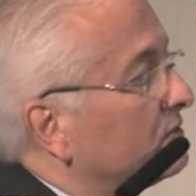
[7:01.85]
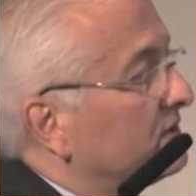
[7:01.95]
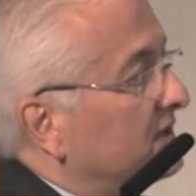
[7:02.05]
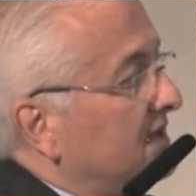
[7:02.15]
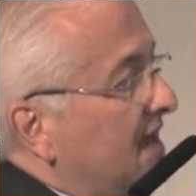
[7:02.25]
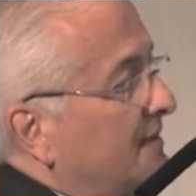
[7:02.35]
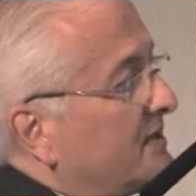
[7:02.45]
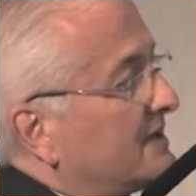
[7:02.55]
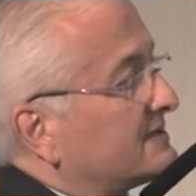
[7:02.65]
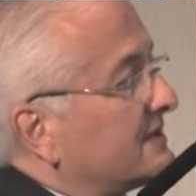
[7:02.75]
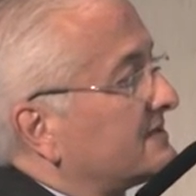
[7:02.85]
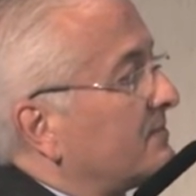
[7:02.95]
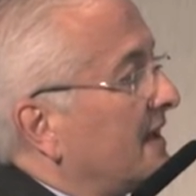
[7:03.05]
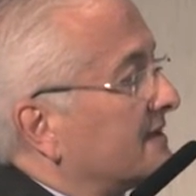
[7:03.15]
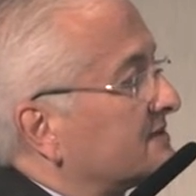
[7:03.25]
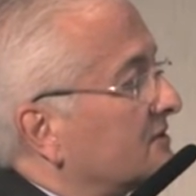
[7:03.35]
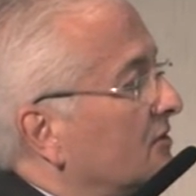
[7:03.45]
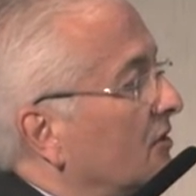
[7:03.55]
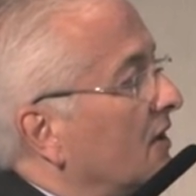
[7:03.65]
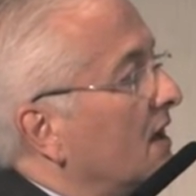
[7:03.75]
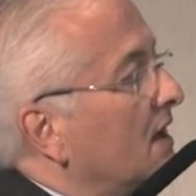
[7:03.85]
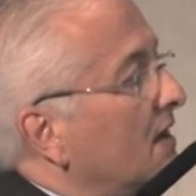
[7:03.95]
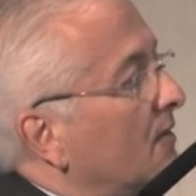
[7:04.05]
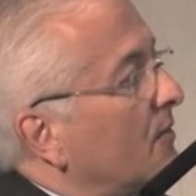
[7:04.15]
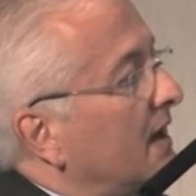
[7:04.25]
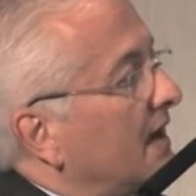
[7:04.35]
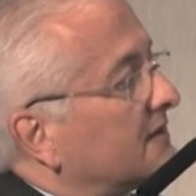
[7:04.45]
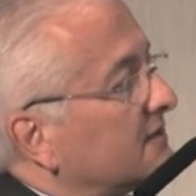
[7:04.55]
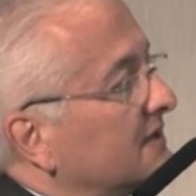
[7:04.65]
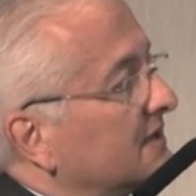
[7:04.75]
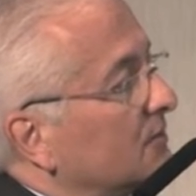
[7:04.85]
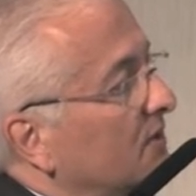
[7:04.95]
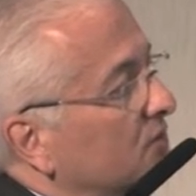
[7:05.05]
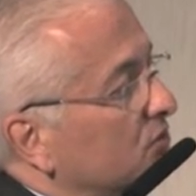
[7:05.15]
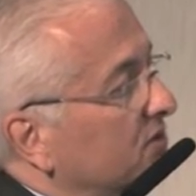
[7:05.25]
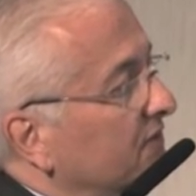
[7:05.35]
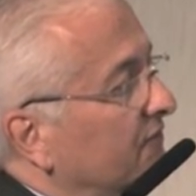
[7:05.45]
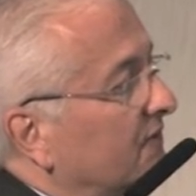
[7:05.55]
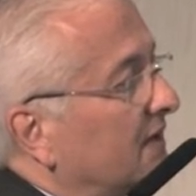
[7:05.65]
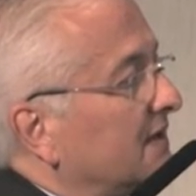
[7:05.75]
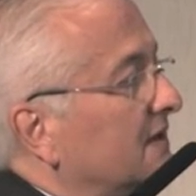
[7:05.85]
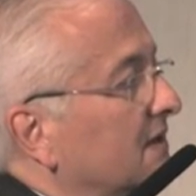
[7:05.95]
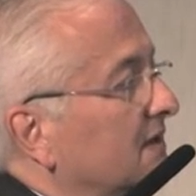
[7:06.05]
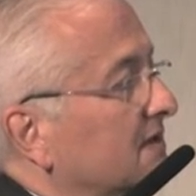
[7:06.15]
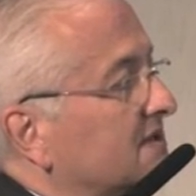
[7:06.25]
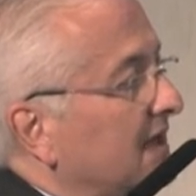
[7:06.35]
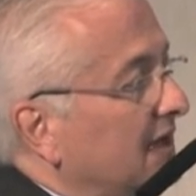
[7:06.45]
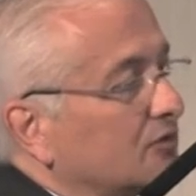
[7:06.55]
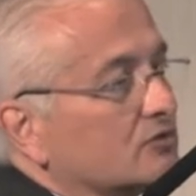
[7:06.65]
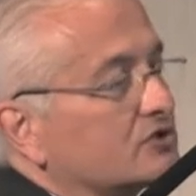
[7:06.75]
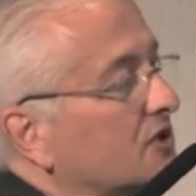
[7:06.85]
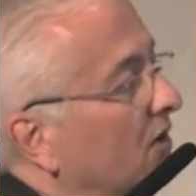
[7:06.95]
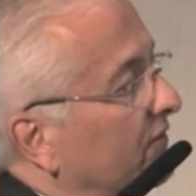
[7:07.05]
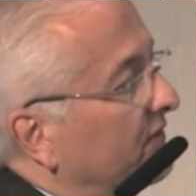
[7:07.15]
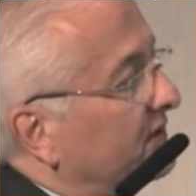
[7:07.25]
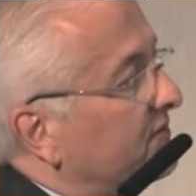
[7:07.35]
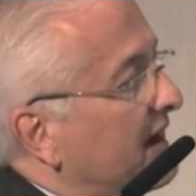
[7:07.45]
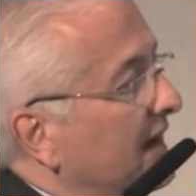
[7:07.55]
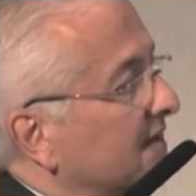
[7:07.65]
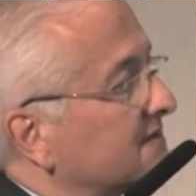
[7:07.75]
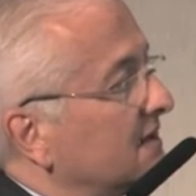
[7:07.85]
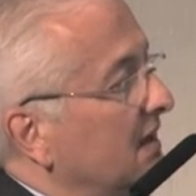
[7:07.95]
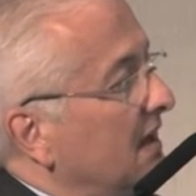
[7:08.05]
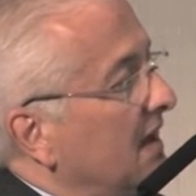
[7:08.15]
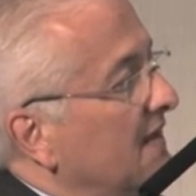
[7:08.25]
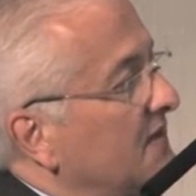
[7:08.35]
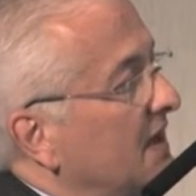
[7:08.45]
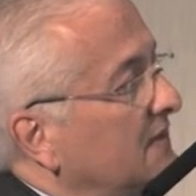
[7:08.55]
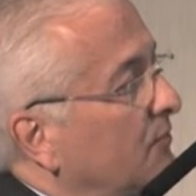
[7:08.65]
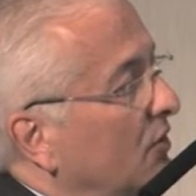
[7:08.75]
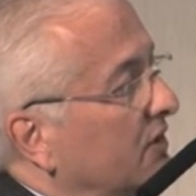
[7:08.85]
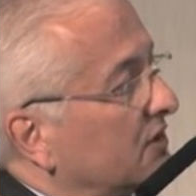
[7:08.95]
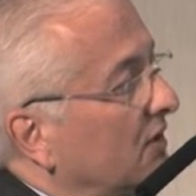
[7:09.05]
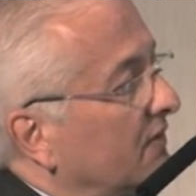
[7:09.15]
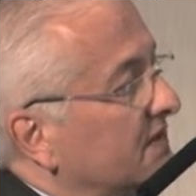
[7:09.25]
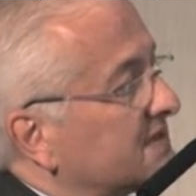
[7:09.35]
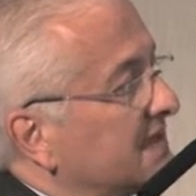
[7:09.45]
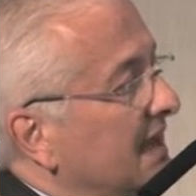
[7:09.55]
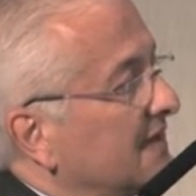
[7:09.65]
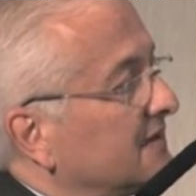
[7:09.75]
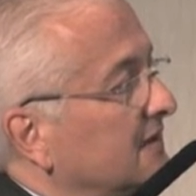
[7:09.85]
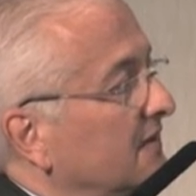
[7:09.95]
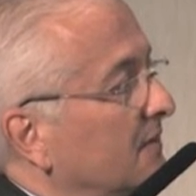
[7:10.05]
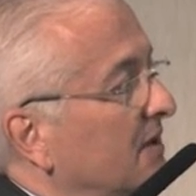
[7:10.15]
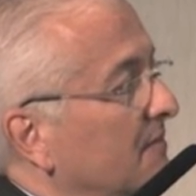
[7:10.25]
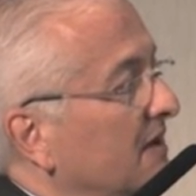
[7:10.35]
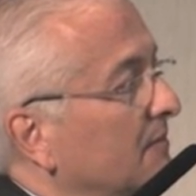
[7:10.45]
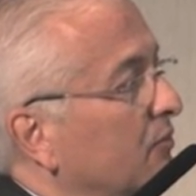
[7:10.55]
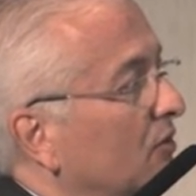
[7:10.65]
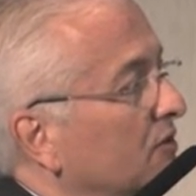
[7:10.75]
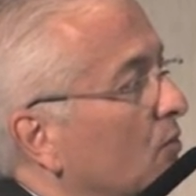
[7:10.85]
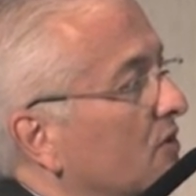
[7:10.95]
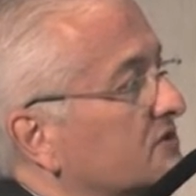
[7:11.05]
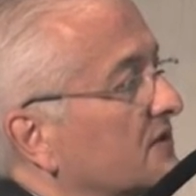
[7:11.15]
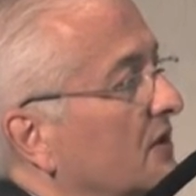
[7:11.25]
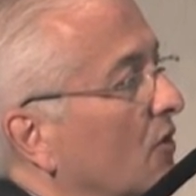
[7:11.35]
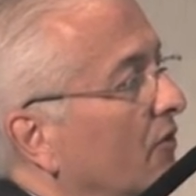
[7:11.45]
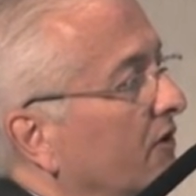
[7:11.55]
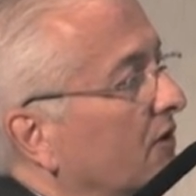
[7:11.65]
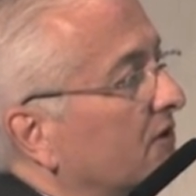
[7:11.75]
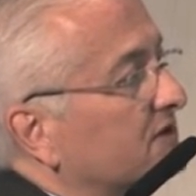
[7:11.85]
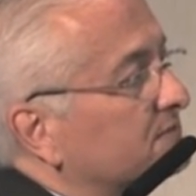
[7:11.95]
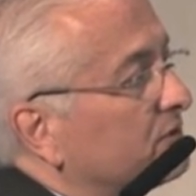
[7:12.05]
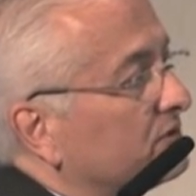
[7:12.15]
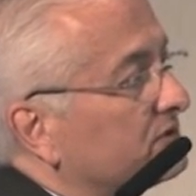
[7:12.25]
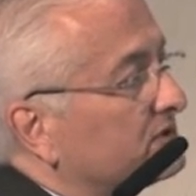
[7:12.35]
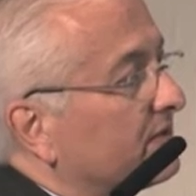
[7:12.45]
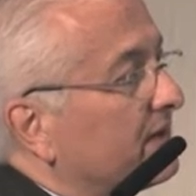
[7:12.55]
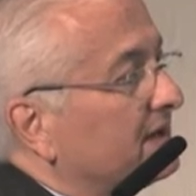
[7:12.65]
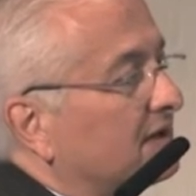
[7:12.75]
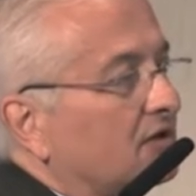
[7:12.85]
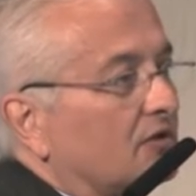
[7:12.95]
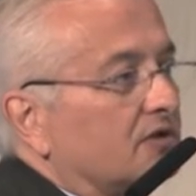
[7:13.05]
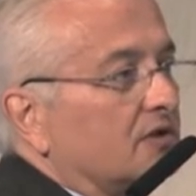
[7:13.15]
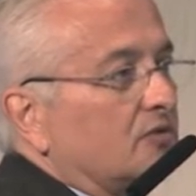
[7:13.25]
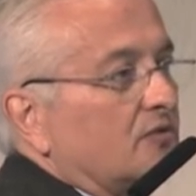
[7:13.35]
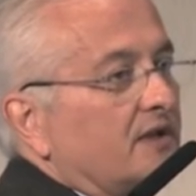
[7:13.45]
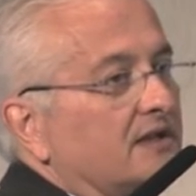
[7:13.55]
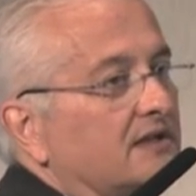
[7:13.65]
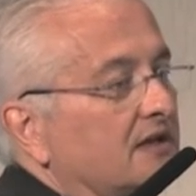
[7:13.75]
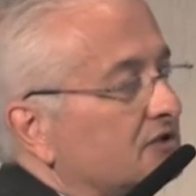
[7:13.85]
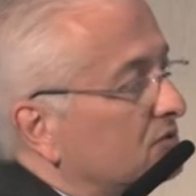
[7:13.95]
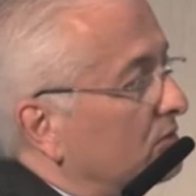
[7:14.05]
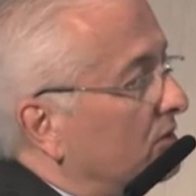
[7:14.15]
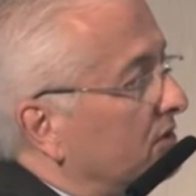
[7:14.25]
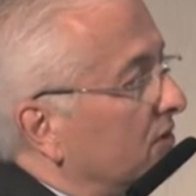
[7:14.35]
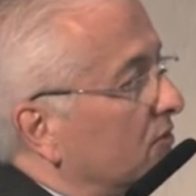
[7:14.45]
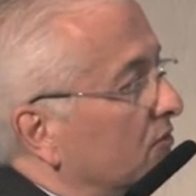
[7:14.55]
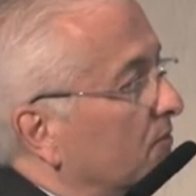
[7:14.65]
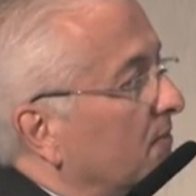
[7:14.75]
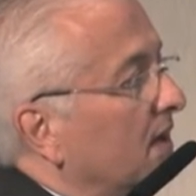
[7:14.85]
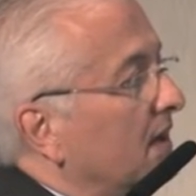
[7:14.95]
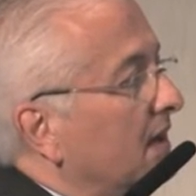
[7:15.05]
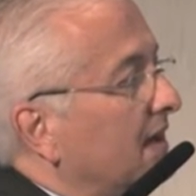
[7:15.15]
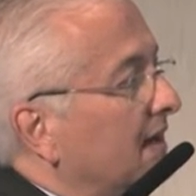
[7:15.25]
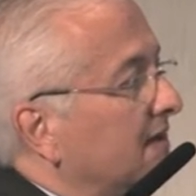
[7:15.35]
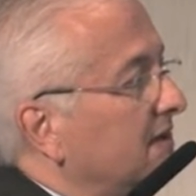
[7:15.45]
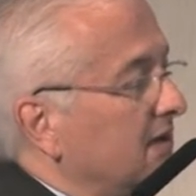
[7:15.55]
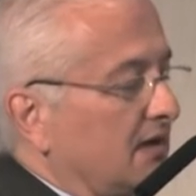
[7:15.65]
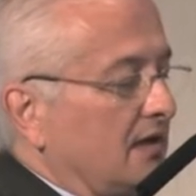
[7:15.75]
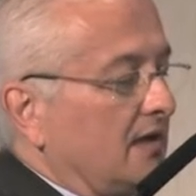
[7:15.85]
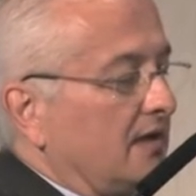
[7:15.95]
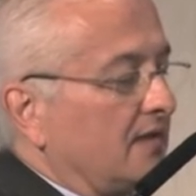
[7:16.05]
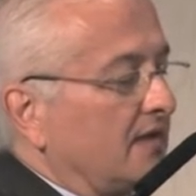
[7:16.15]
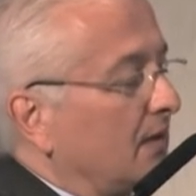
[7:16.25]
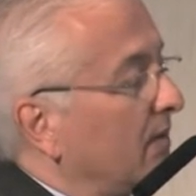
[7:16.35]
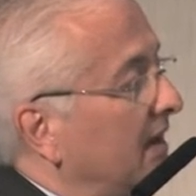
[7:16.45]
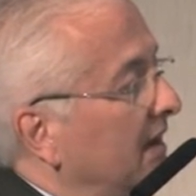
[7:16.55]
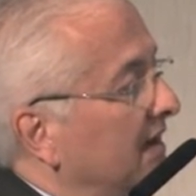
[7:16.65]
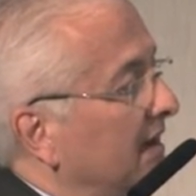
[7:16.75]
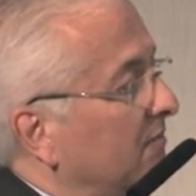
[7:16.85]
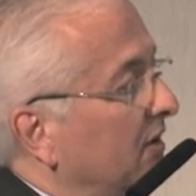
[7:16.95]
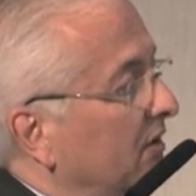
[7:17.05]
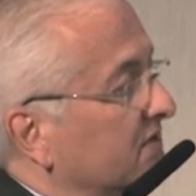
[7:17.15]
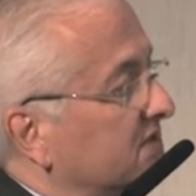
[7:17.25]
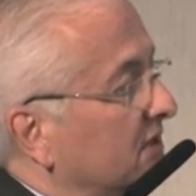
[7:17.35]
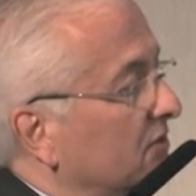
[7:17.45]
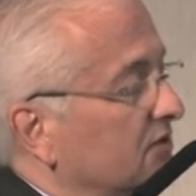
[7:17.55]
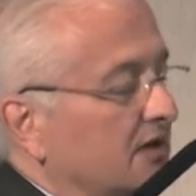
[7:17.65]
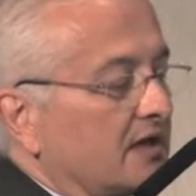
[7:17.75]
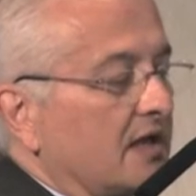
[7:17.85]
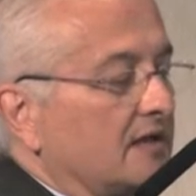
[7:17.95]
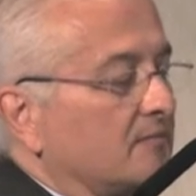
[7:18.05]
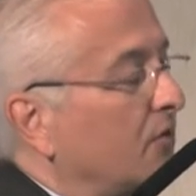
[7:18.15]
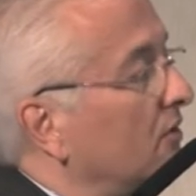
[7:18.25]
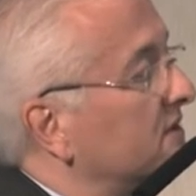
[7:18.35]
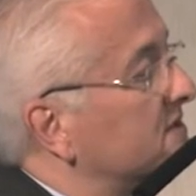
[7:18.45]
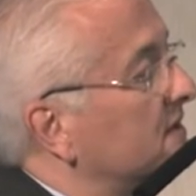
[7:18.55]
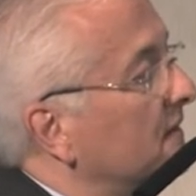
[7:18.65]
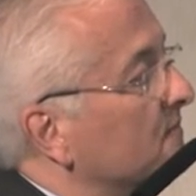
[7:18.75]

to the D I P S S Plus score, were treated with two different uh, schedules of the drugs. And the endpoint of the study, the primary endpoint, was the overall response rate according to the International Working Group criteria, and there were a number of secondary endpoints.